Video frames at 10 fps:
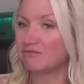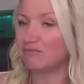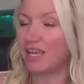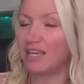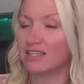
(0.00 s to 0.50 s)

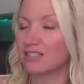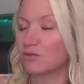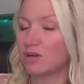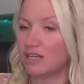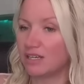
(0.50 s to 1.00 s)
Hank doesn't
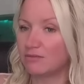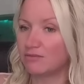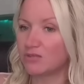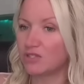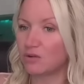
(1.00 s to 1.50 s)
want it in.
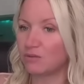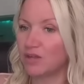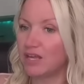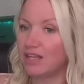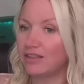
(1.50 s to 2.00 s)
So
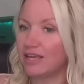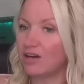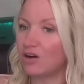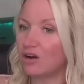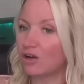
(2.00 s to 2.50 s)
they
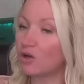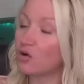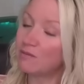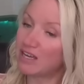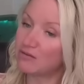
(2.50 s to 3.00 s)
are
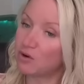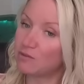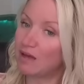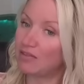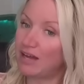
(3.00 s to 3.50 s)
going back and forth
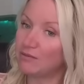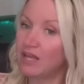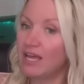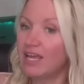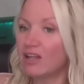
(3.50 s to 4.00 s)
about that.
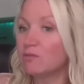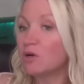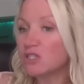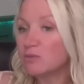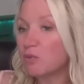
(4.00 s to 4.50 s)
Now, the
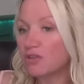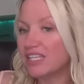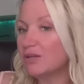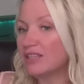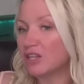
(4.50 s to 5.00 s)
most important
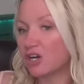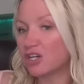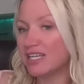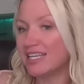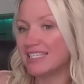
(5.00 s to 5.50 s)
thing that we
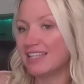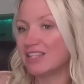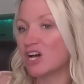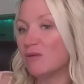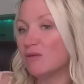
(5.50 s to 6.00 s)
learned is that the
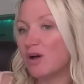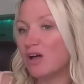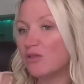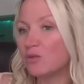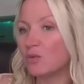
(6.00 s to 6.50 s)

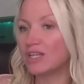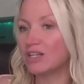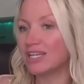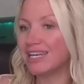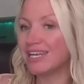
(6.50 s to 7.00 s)
Commonwealth
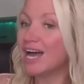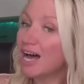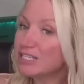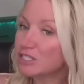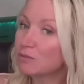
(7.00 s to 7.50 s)
will
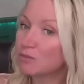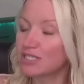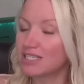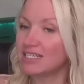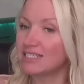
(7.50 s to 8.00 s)
not
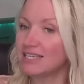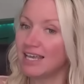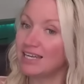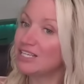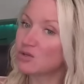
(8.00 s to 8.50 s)
present
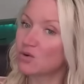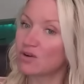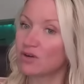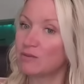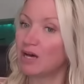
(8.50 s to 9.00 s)
any sort
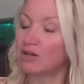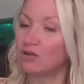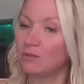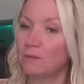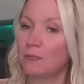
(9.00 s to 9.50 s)
of rebuttal.